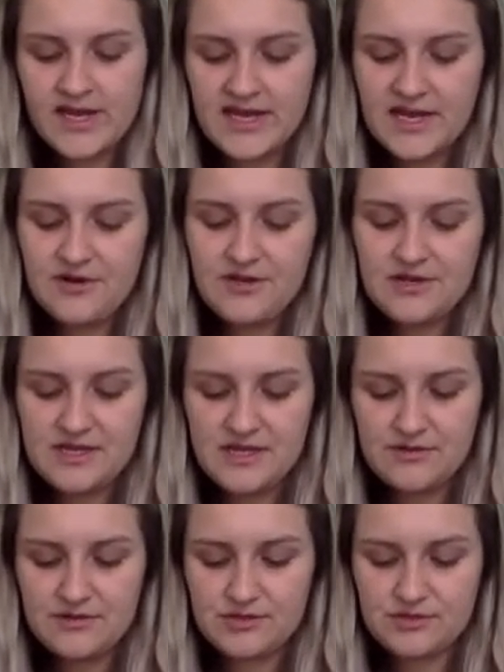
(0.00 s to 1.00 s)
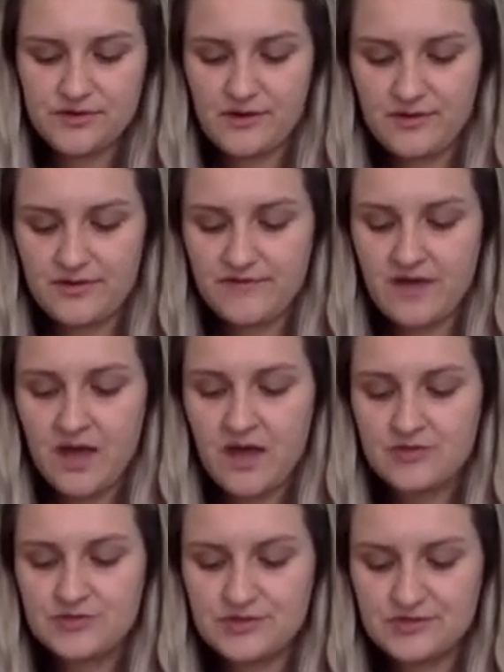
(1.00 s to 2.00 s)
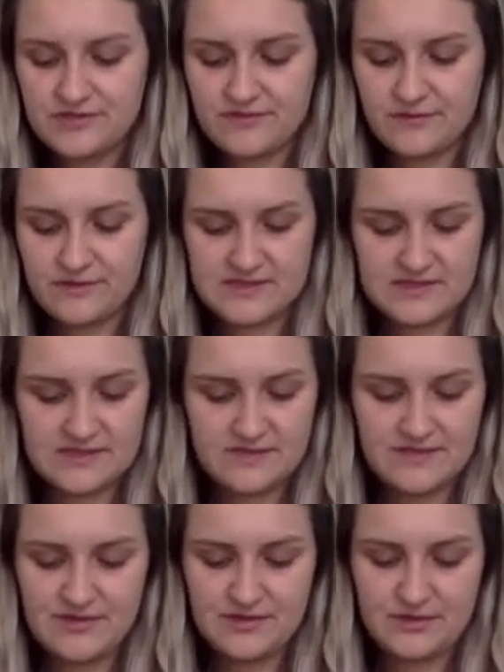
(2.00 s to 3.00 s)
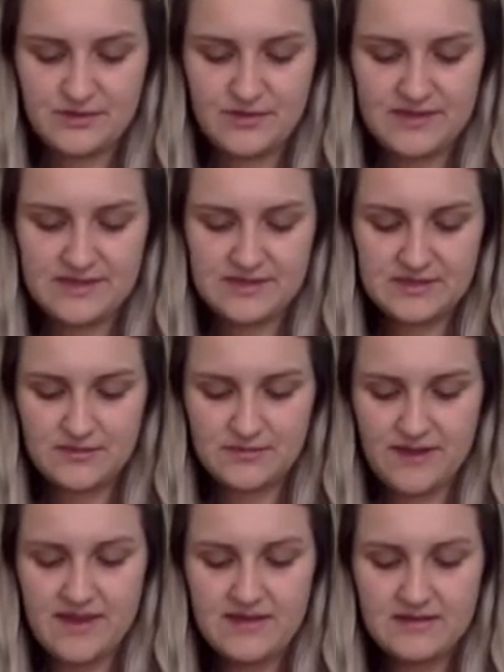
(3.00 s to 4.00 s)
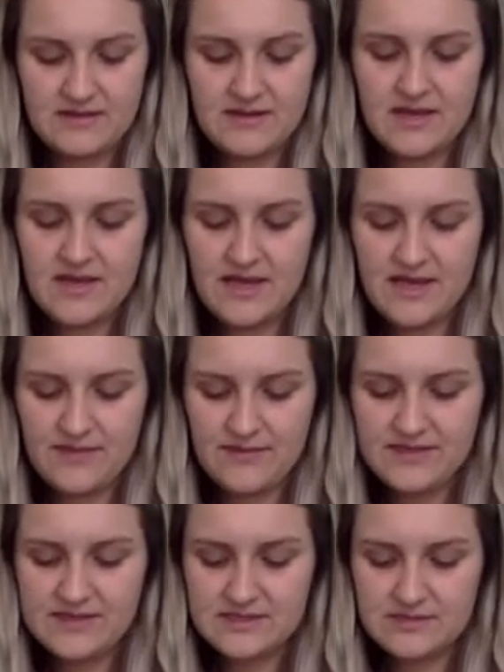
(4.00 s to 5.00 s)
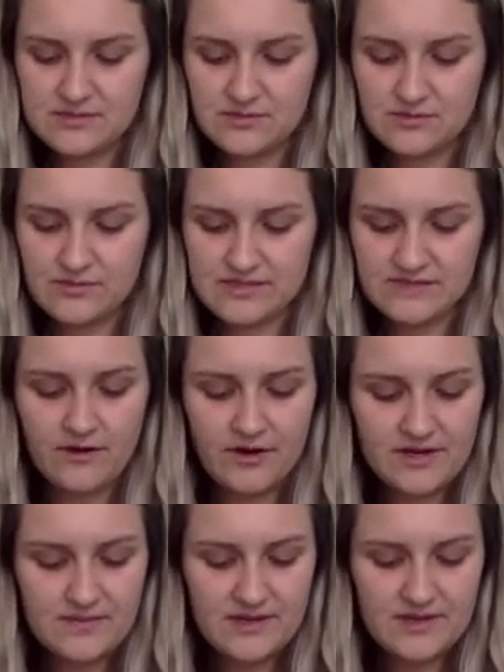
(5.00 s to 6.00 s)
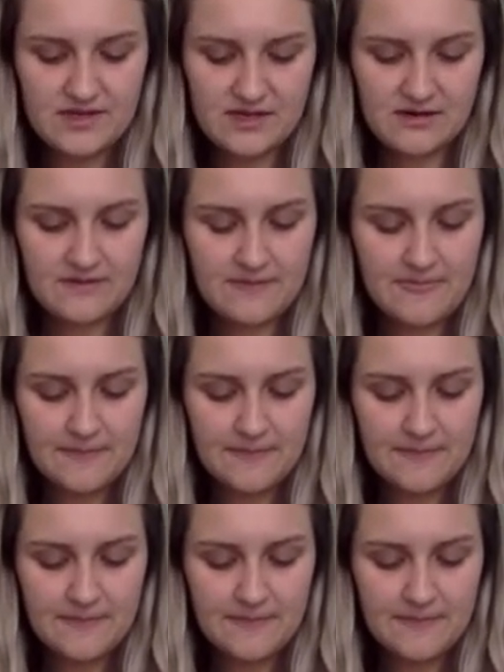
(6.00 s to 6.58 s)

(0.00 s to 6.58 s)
Harry could hear the drone of hundreds of voices from the doorways to the right, and the rest of the school must have already been here.